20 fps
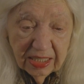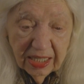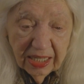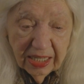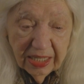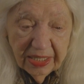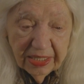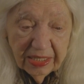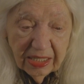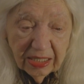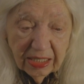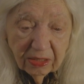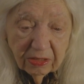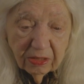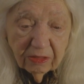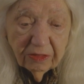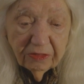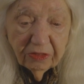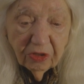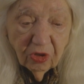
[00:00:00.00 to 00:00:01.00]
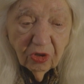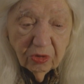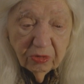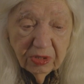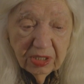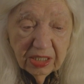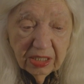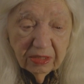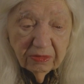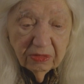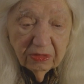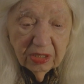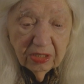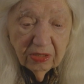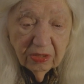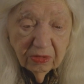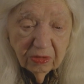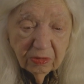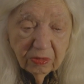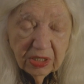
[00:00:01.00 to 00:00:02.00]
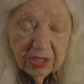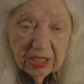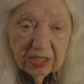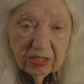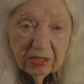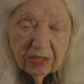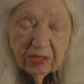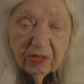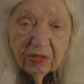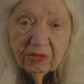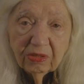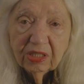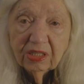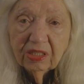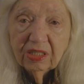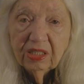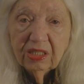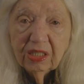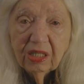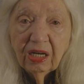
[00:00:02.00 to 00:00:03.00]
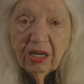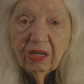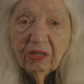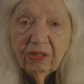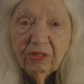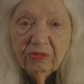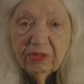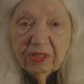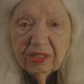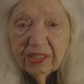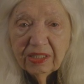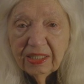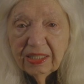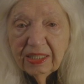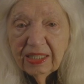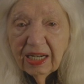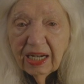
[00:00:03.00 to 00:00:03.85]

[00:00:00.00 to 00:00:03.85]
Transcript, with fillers: I look forward every 2 weeks to doing a show, and